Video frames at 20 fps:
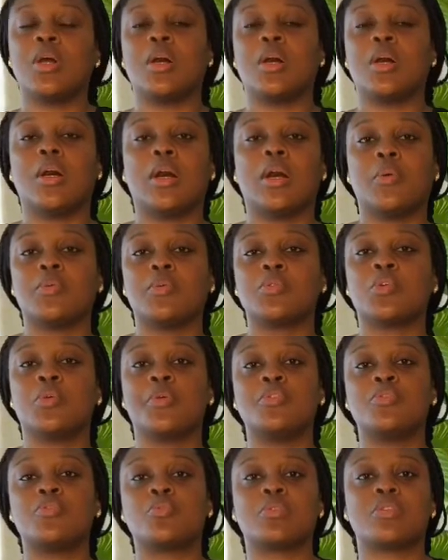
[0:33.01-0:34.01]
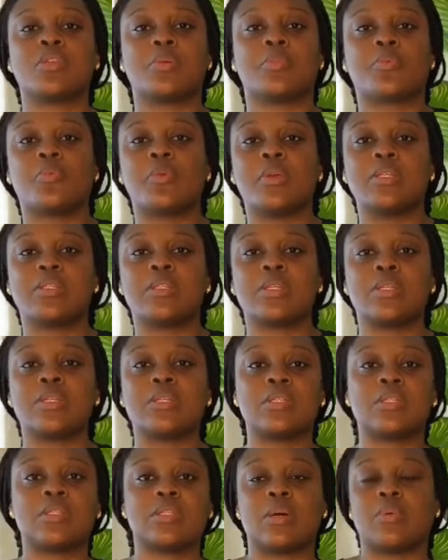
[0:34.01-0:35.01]
I was going through some
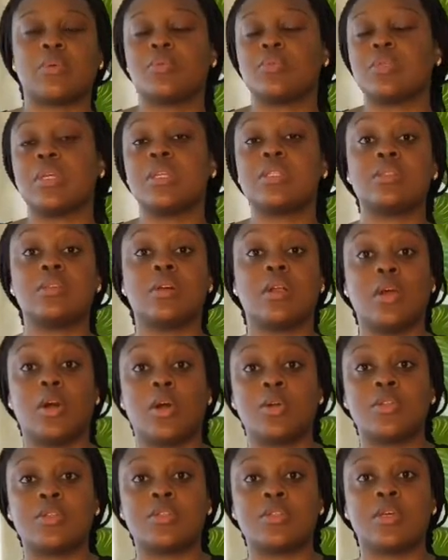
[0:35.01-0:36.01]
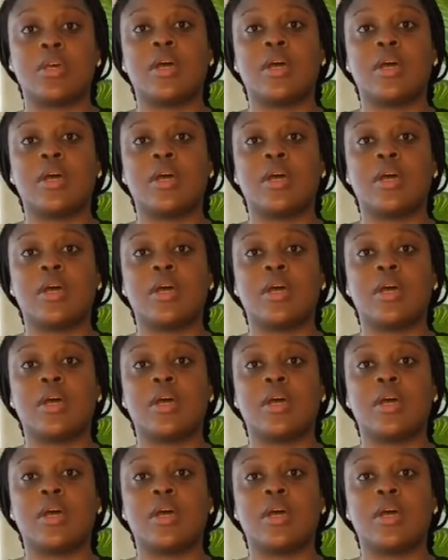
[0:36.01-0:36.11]
crises. I was eating a lot.